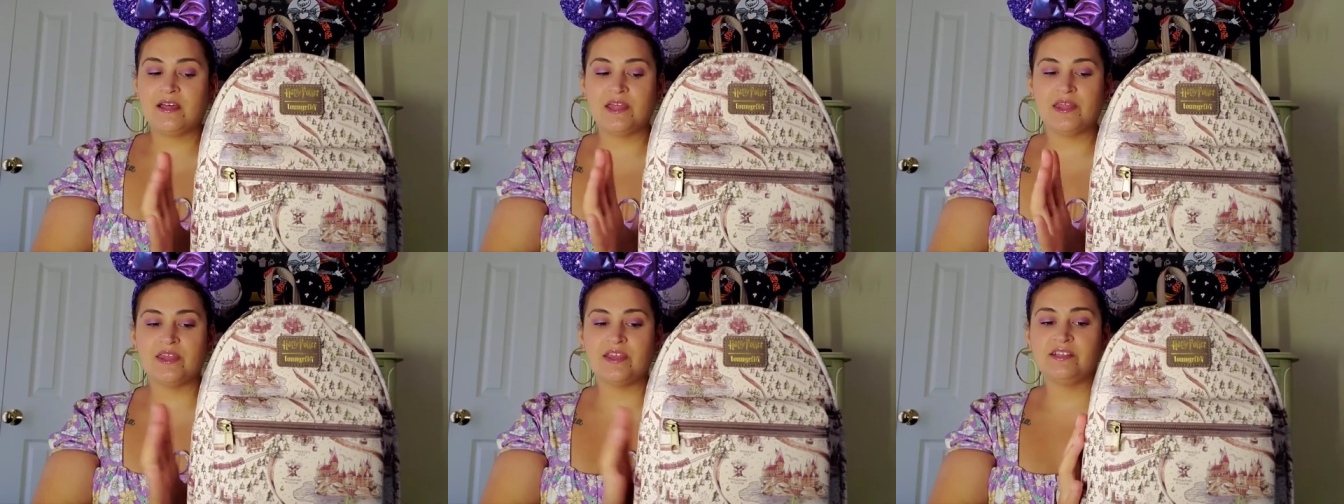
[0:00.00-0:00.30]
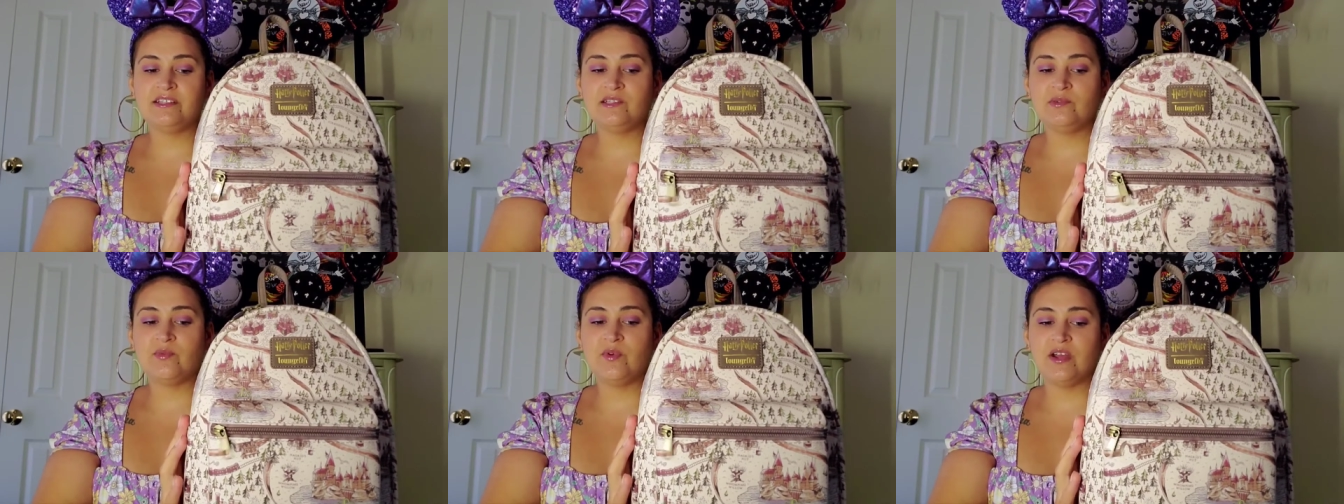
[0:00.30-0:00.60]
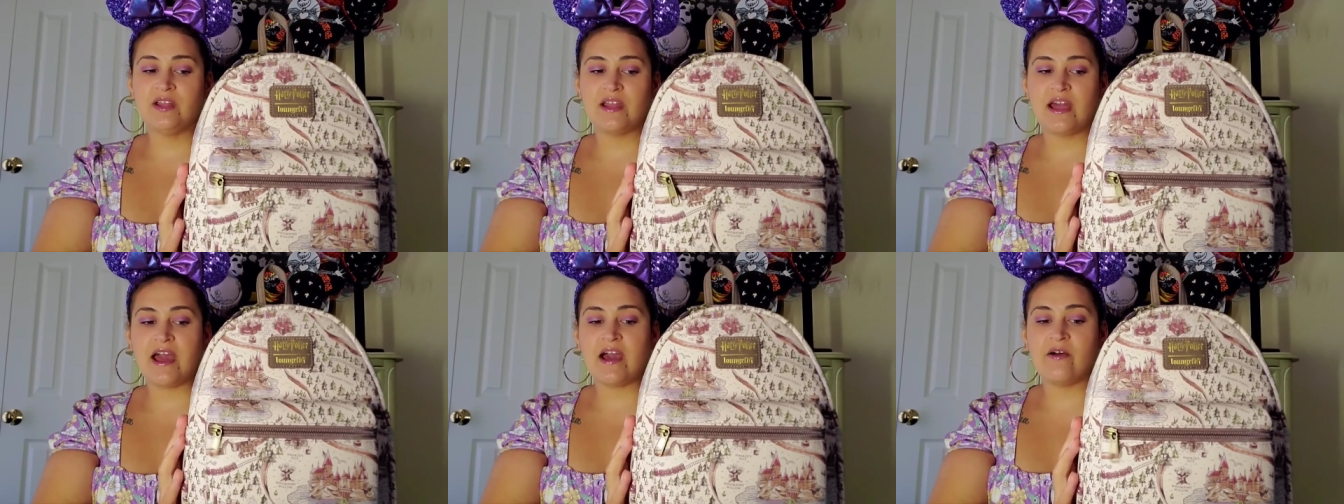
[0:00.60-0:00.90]
This
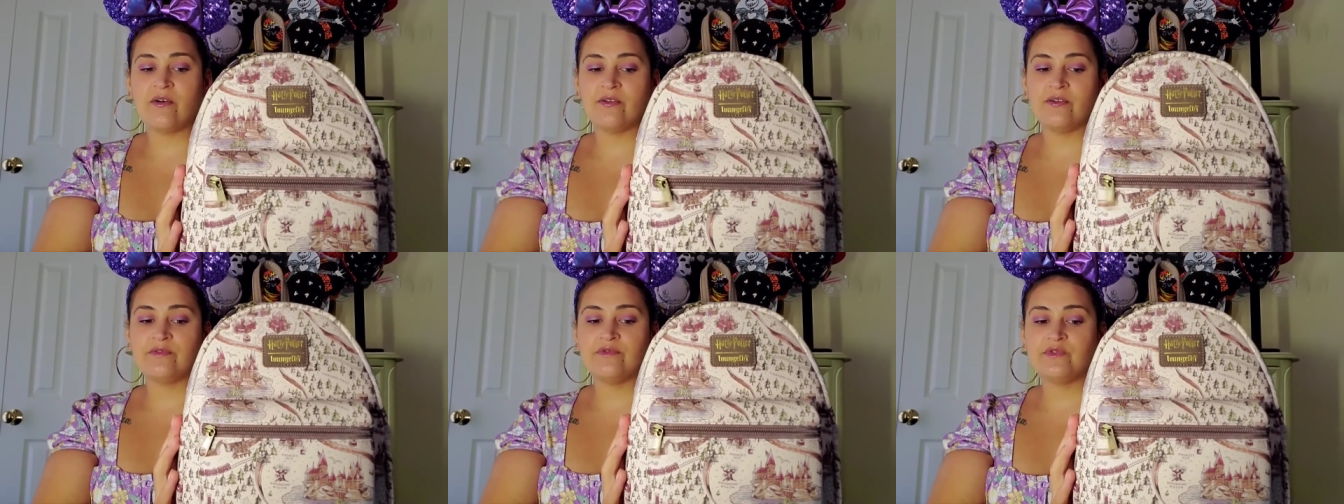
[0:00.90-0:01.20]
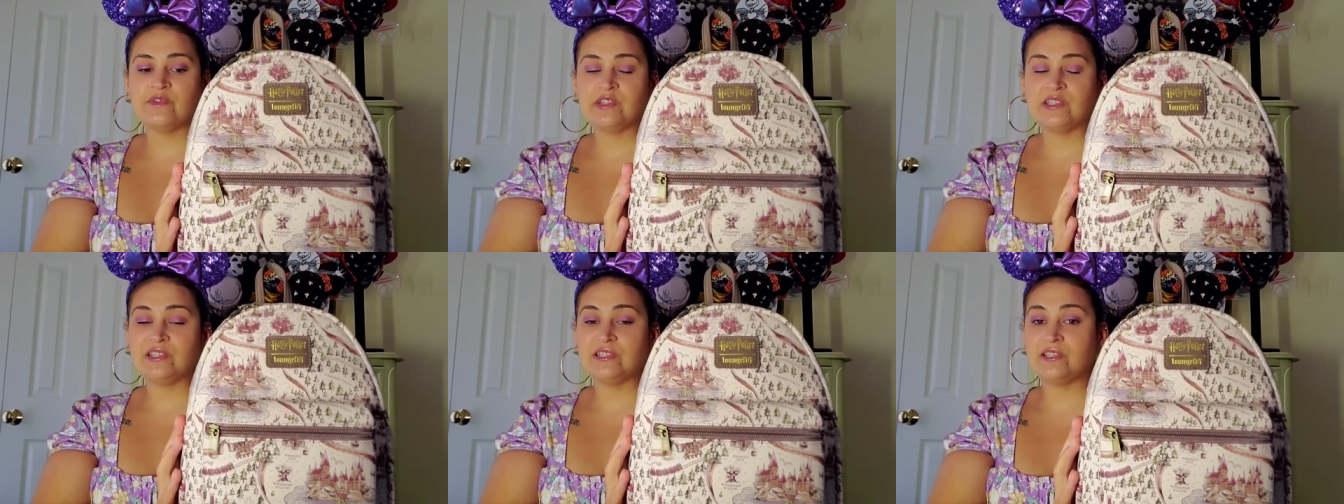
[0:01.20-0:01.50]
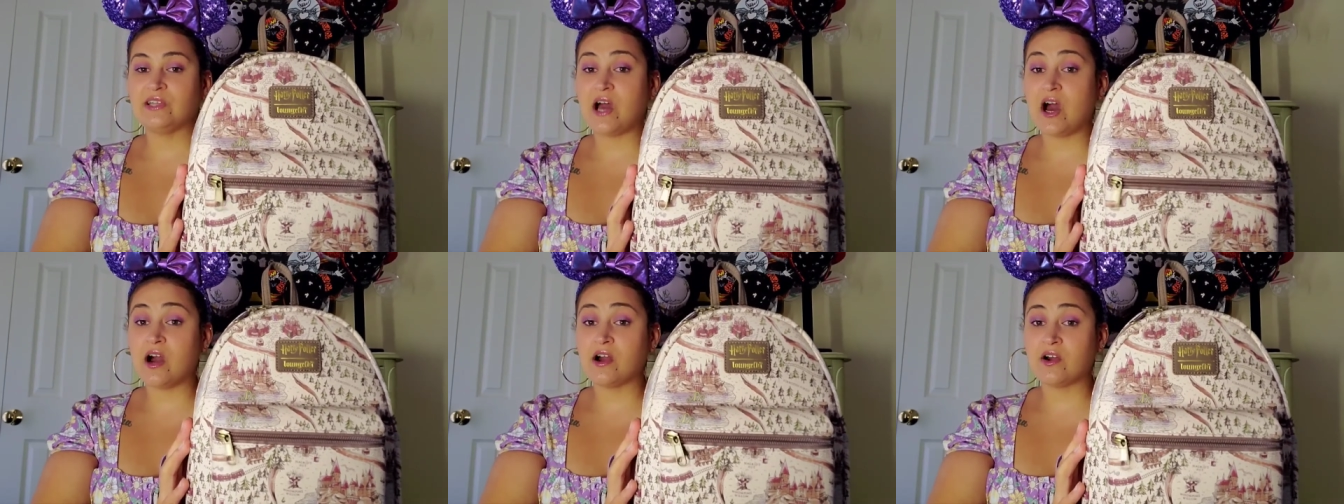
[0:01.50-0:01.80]
went out of
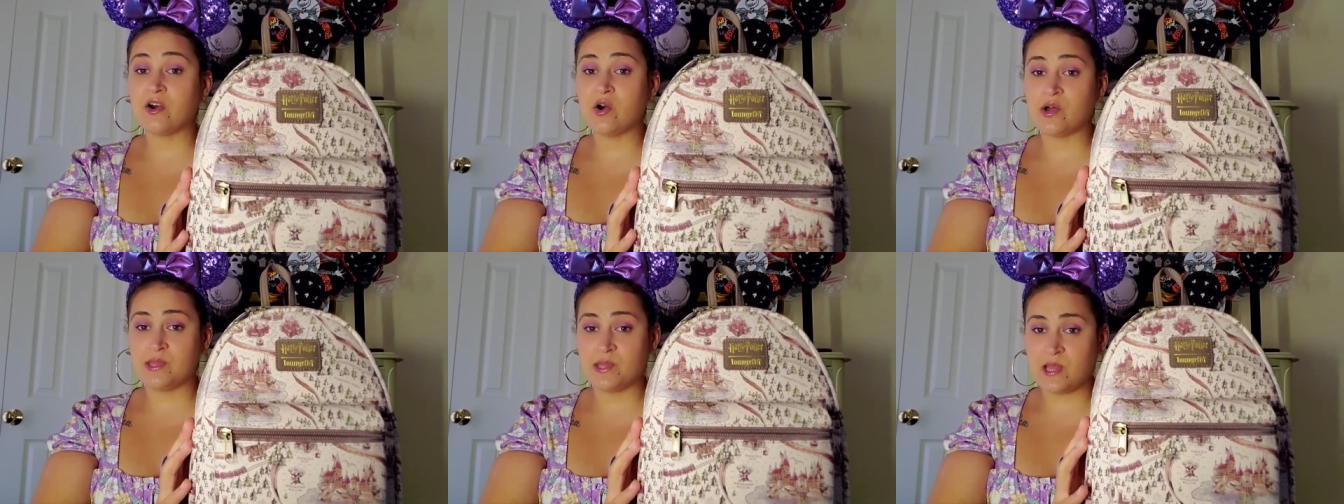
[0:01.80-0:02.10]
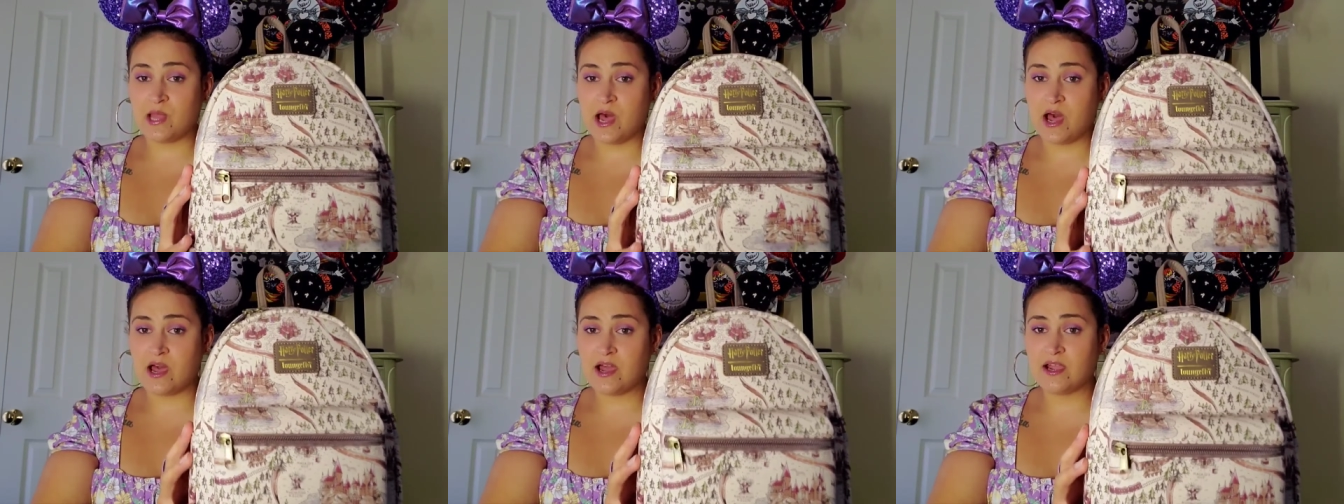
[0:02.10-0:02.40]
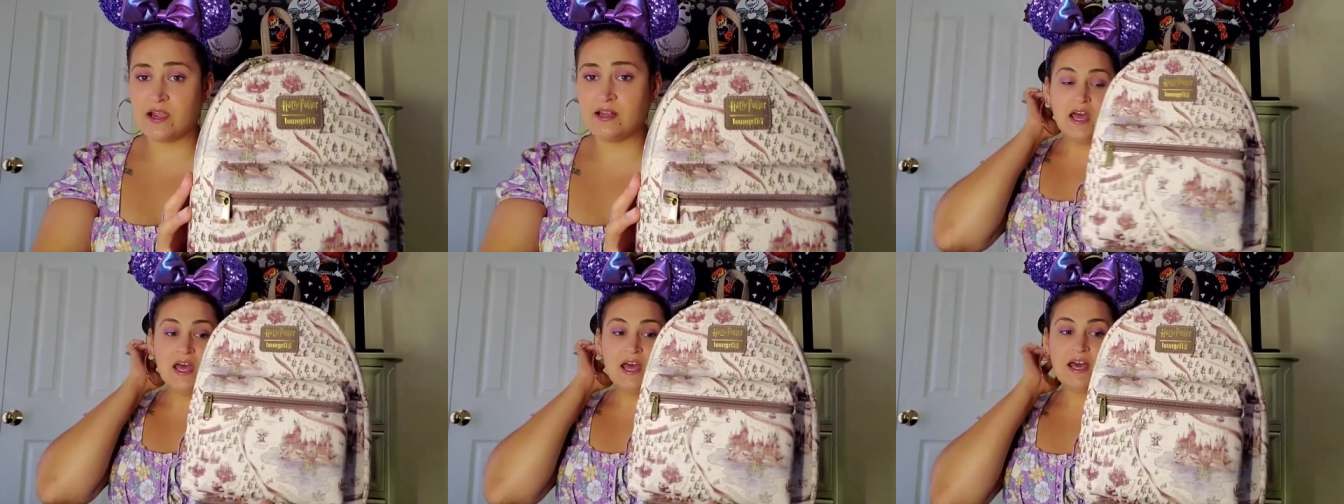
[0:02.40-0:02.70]
stock
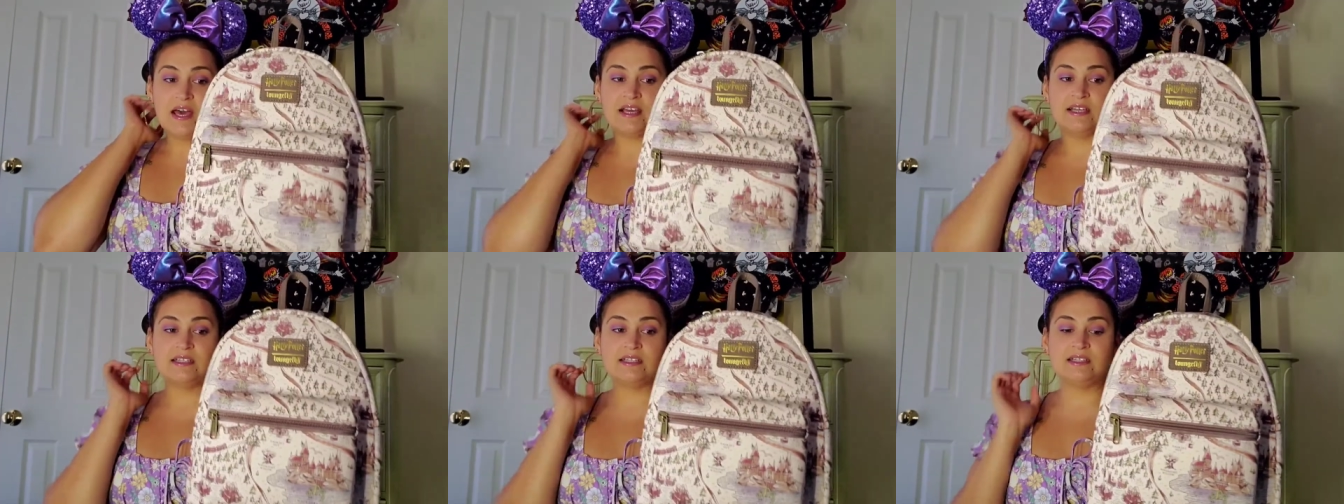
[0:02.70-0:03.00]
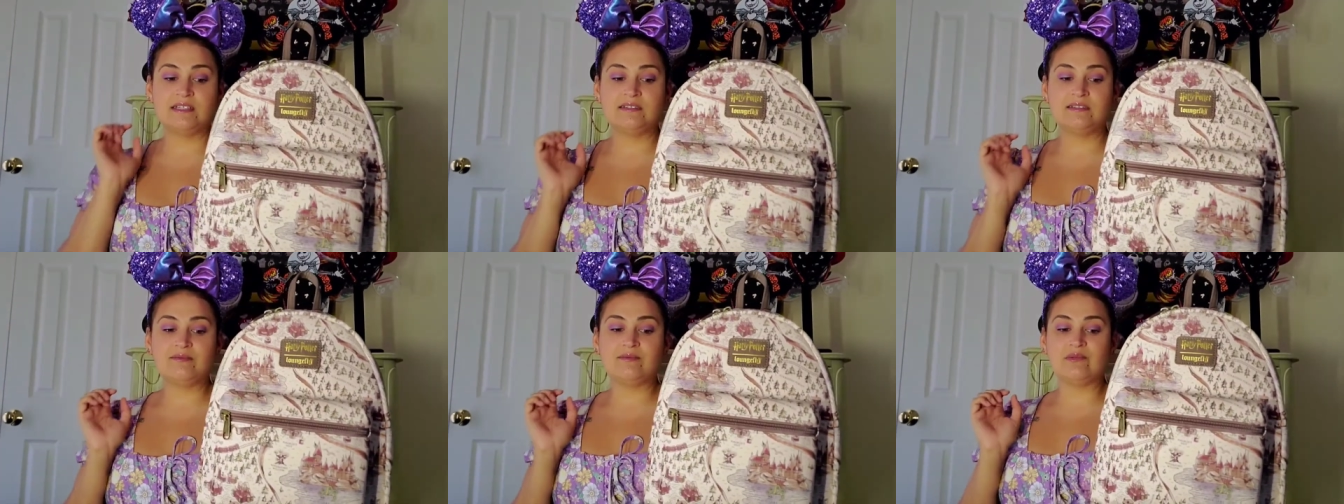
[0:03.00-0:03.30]
online. I